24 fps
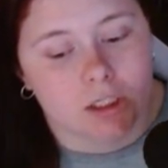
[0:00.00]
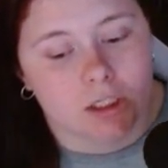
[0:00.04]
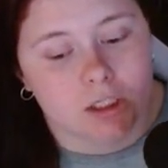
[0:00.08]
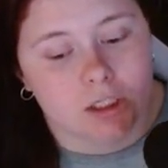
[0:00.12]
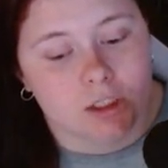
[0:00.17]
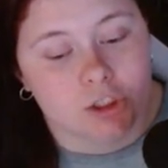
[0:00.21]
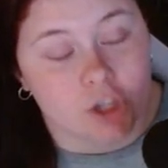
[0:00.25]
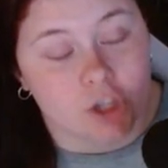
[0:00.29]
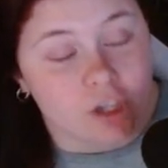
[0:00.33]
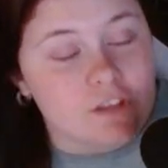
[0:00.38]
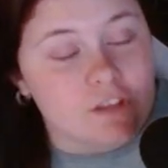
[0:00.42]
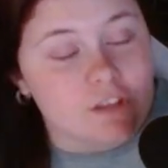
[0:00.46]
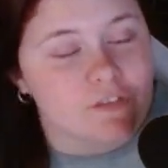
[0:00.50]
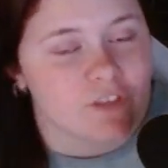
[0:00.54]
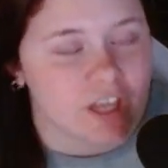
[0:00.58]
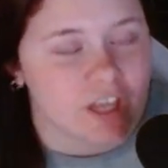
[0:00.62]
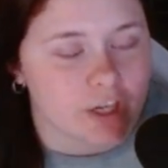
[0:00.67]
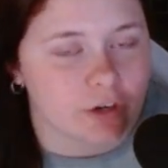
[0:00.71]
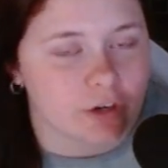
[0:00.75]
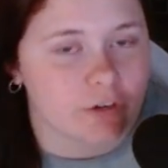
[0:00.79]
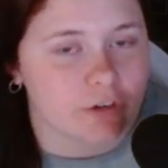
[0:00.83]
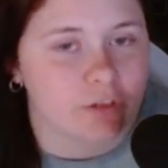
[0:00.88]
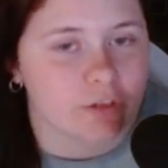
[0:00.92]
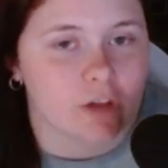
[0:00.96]
Darth
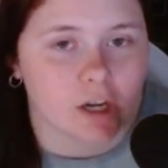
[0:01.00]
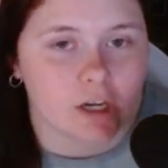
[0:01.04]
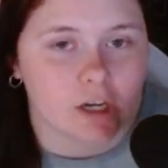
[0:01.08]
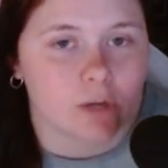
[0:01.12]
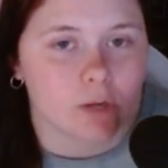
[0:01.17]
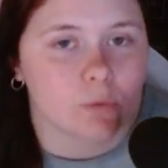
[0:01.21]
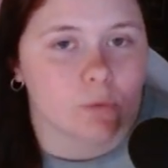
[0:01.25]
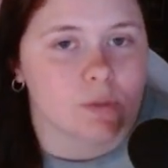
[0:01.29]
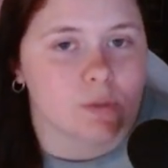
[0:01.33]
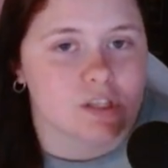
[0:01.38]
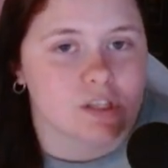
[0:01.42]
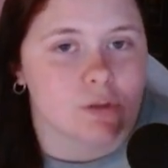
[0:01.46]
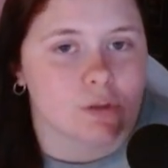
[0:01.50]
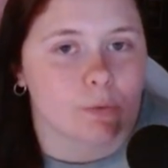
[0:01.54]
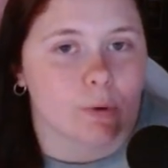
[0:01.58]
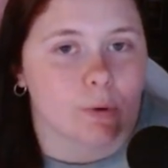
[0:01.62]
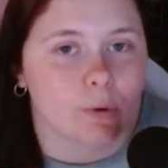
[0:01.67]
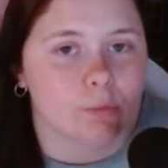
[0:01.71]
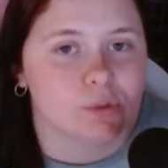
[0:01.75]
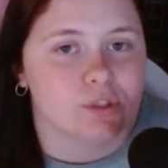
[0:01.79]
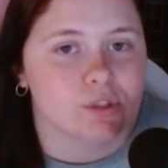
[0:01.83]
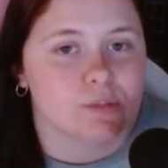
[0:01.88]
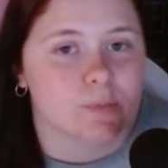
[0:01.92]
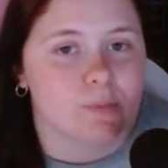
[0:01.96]
Vader thought I was the
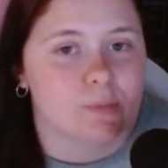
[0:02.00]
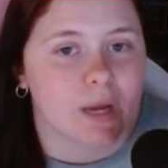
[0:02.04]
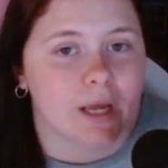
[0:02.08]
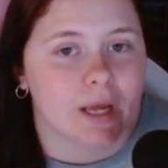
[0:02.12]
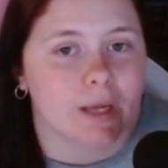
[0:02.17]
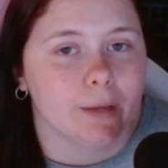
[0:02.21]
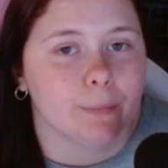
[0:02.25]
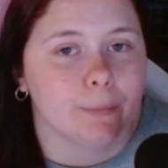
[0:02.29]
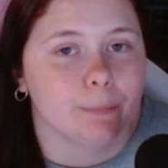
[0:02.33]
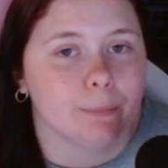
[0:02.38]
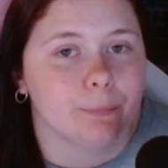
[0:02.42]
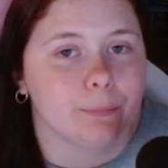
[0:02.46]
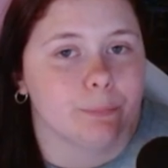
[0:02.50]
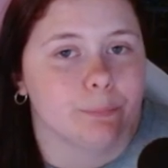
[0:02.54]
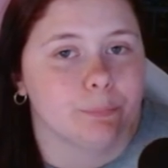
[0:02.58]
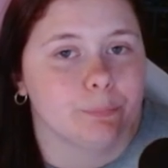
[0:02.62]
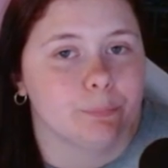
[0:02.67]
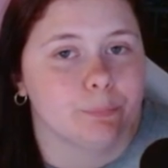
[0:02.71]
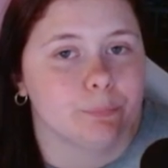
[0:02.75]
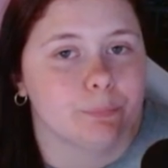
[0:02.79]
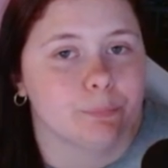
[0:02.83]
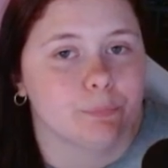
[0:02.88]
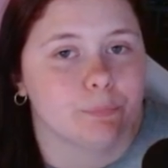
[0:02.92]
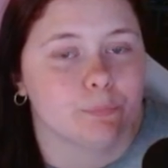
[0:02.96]
rebel spy.
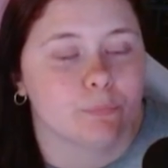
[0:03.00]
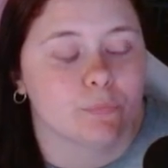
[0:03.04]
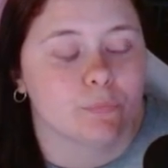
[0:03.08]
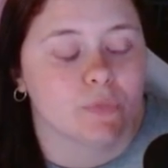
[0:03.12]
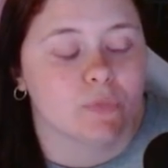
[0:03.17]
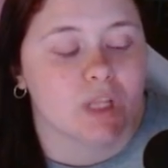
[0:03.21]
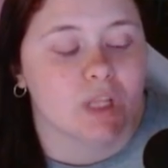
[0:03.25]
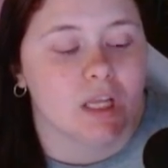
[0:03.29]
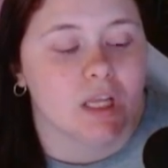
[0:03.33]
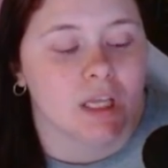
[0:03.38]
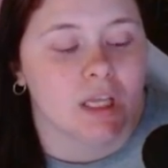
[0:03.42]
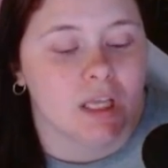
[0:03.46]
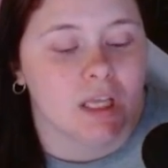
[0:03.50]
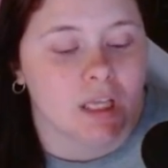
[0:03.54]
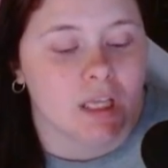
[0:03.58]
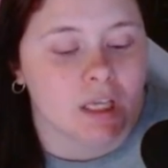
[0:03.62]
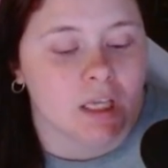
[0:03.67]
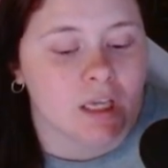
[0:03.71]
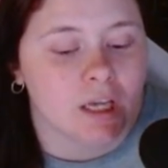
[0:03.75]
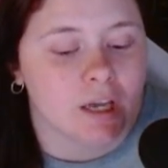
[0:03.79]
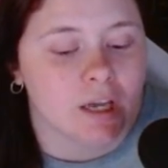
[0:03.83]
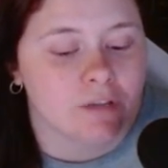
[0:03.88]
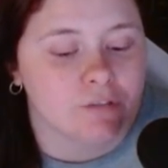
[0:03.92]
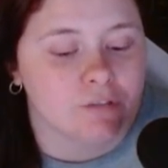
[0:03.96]

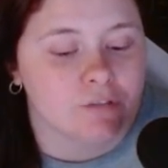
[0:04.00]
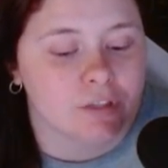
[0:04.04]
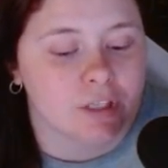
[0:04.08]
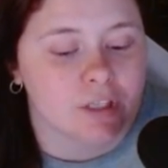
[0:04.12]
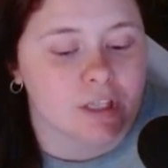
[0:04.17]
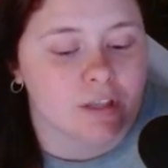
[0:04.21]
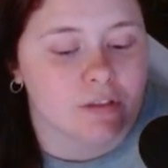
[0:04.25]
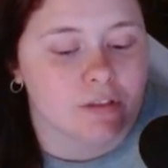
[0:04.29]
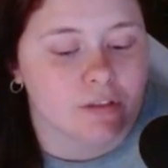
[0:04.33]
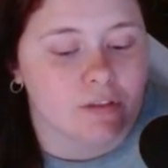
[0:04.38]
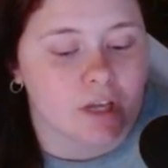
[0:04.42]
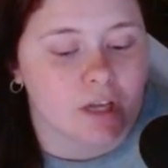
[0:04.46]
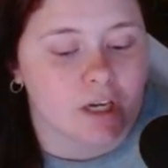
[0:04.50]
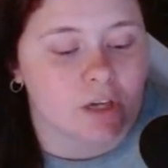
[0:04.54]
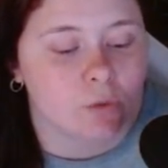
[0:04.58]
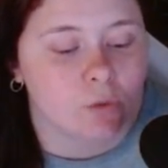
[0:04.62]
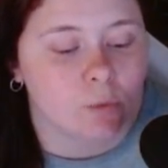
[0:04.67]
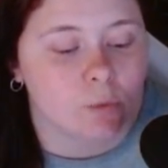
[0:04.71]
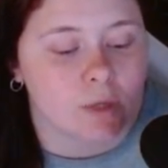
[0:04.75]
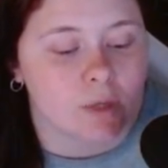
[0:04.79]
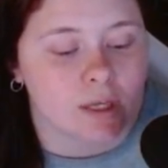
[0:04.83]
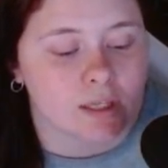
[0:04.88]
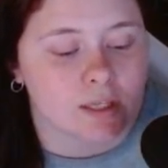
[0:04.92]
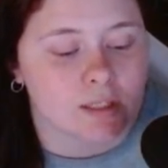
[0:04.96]
He heavily thought I
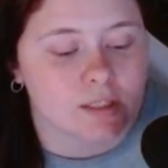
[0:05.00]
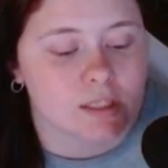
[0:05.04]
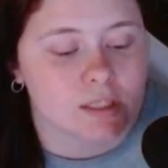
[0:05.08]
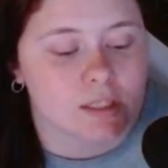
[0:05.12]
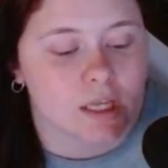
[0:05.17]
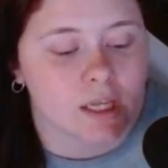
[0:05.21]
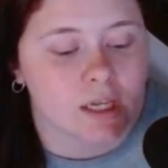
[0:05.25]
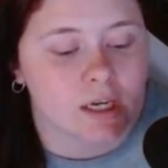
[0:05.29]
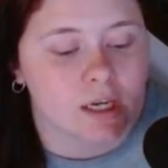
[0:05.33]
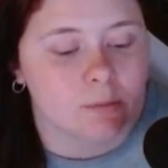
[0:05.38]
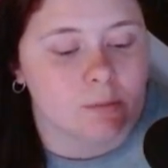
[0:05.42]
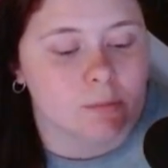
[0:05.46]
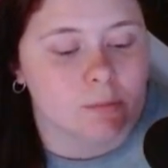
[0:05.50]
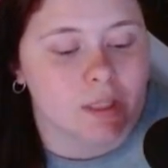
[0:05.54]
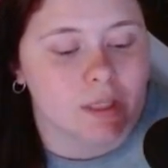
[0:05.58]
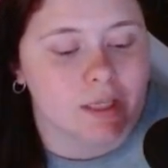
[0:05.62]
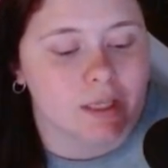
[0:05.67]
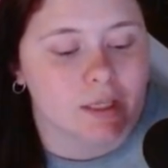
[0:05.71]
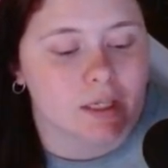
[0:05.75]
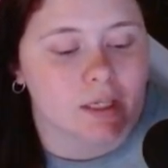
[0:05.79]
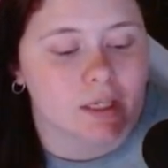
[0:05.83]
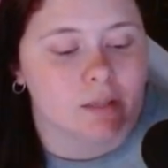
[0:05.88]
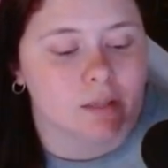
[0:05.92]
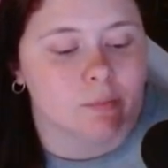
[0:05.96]
was, and I'm
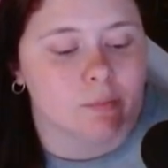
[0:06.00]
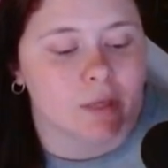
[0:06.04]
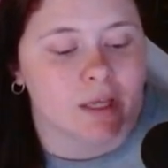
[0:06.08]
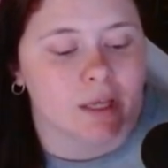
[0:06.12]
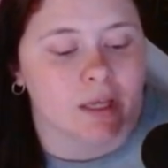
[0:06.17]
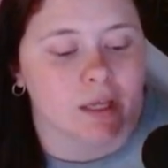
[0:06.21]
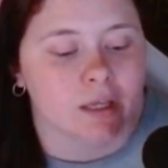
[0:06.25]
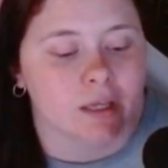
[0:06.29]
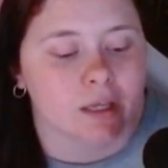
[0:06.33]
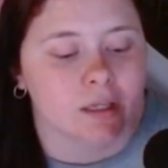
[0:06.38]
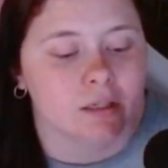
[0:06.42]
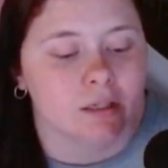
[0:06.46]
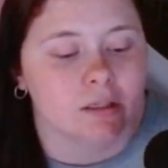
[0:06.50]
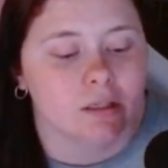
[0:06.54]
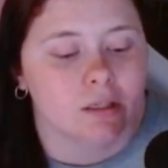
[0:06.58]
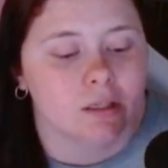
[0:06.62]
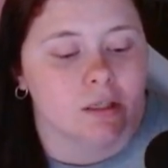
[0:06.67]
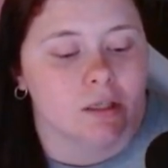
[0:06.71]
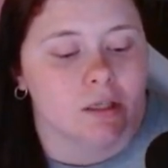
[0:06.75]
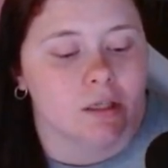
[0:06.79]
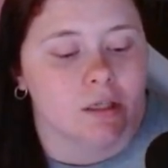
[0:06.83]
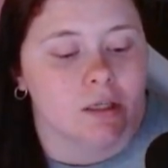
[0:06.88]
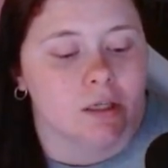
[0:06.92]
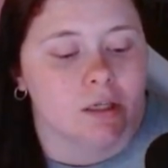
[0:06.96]
like in my head,
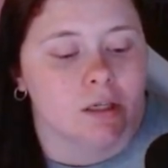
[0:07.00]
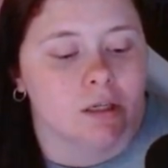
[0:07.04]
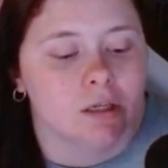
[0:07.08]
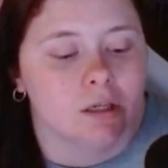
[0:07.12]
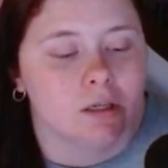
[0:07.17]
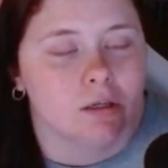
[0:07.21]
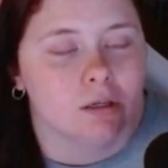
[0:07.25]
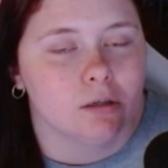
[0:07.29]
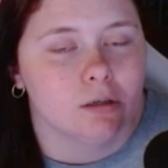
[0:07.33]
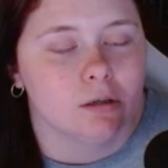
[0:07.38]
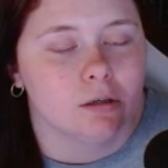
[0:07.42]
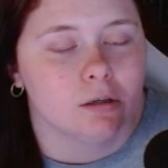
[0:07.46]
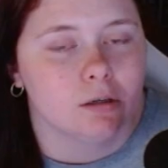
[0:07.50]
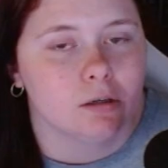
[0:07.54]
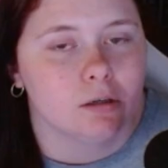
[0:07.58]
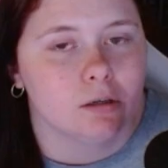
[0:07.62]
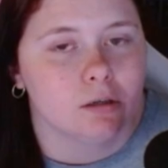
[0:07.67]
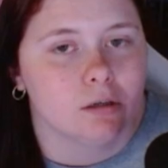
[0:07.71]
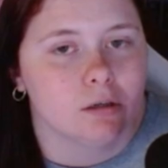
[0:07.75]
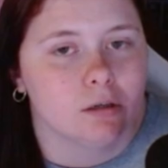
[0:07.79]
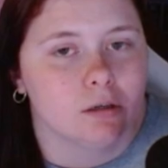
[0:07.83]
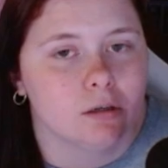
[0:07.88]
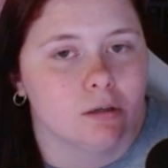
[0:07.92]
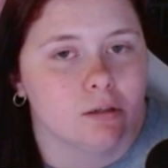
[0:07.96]

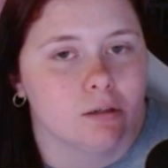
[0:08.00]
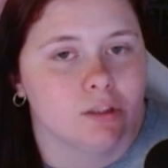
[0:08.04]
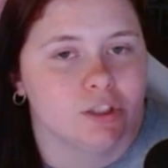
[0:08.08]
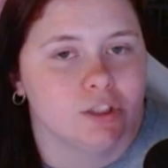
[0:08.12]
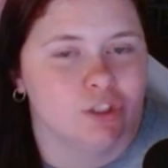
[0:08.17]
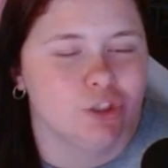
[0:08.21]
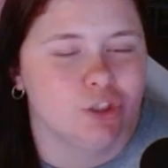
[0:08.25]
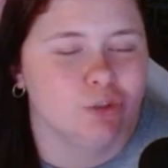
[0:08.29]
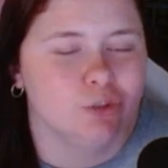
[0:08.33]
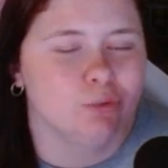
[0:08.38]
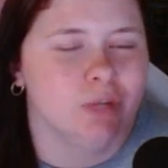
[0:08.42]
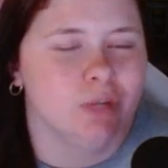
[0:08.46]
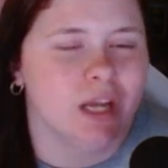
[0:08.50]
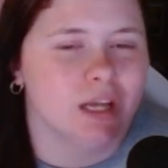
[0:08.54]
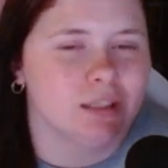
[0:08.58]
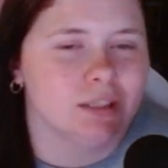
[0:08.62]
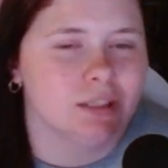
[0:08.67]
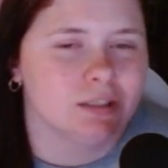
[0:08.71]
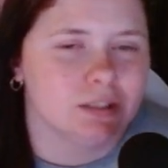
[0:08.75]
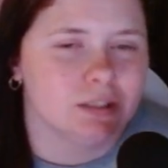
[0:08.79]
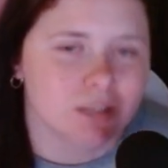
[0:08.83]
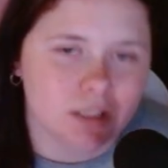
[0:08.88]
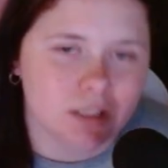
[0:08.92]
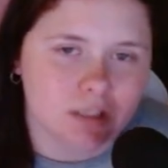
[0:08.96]
do you not
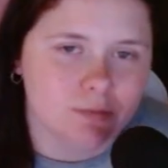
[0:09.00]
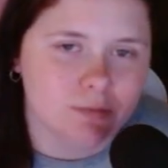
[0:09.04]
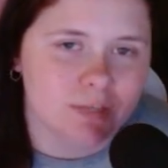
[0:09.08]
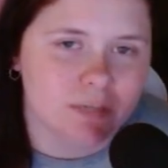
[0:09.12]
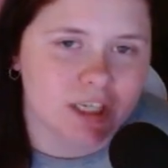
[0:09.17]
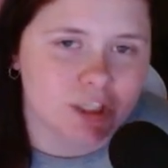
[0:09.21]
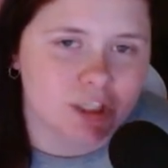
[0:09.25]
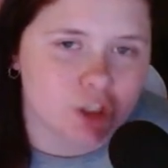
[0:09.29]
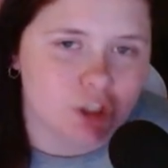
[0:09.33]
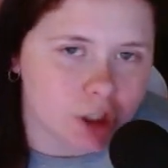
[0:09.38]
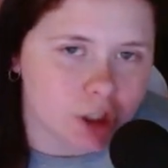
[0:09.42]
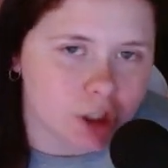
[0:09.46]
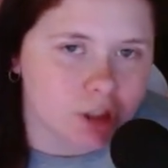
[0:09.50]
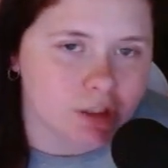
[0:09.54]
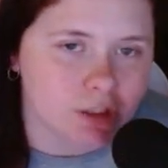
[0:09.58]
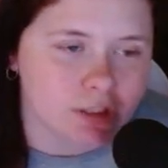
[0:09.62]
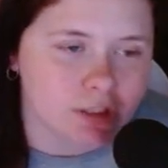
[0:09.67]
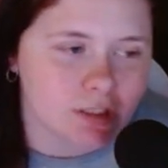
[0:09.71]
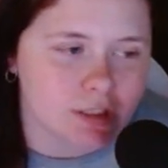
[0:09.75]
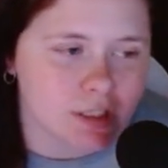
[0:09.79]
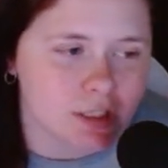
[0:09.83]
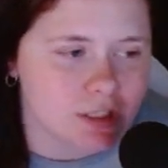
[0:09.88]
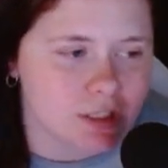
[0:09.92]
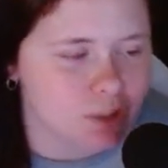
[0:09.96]
see my shirt
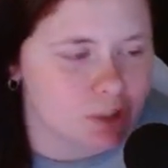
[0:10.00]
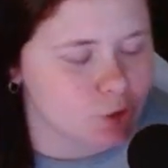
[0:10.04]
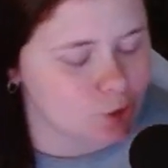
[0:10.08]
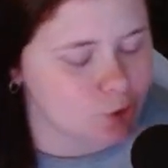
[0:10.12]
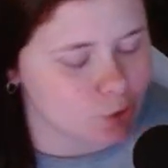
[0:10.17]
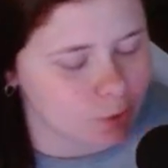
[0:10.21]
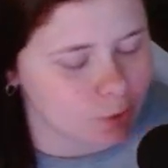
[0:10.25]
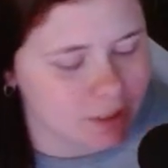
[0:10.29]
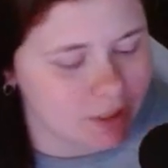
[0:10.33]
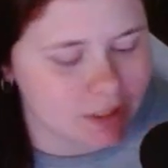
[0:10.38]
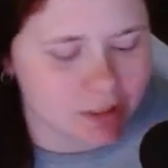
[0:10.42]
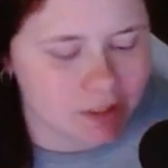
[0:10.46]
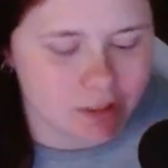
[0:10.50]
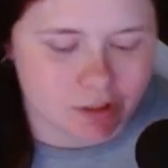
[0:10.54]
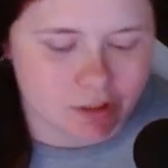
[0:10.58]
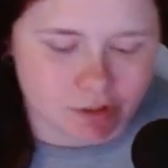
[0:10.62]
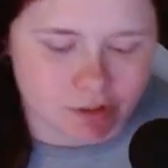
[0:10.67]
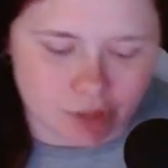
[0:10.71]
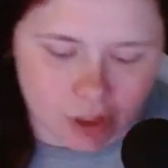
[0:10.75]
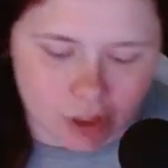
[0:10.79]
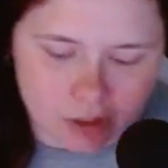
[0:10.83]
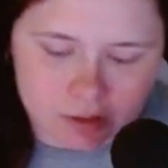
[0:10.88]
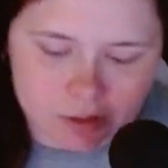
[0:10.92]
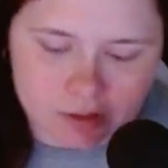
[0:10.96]
that says join the
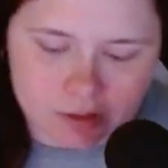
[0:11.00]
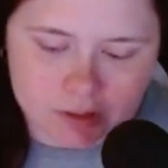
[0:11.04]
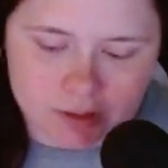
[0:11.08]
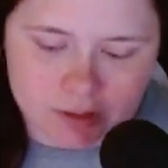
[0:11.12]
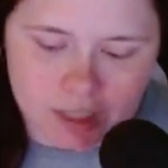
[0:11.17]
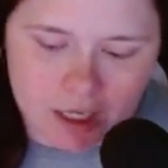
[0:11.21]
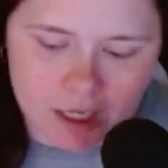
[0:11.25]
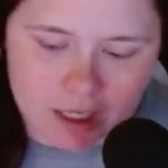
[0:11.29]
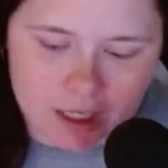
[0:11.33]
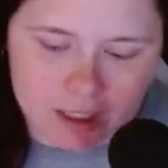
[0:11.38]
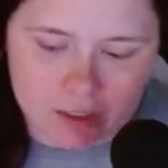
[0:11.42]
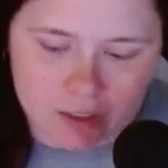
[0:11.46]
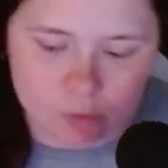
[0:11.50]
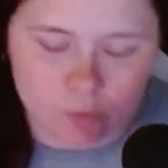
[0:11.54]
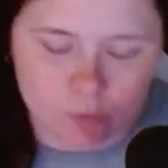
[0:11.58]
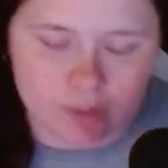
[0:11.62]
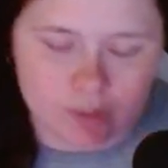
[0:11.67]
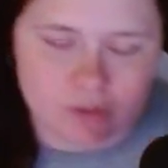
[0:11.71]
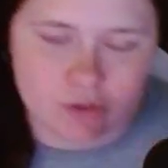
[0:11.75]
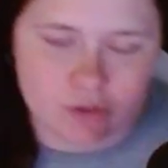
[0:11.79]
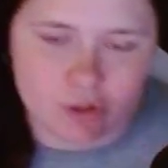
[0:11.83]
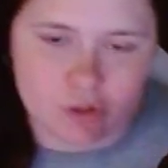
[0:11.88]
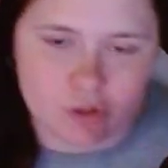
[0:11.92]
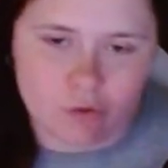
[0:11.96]
dark side
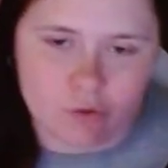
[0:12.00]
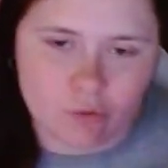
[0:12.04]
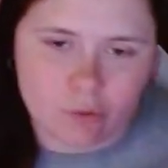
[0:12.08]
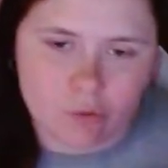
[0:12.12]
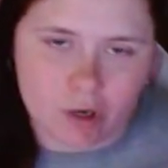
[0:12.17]
with you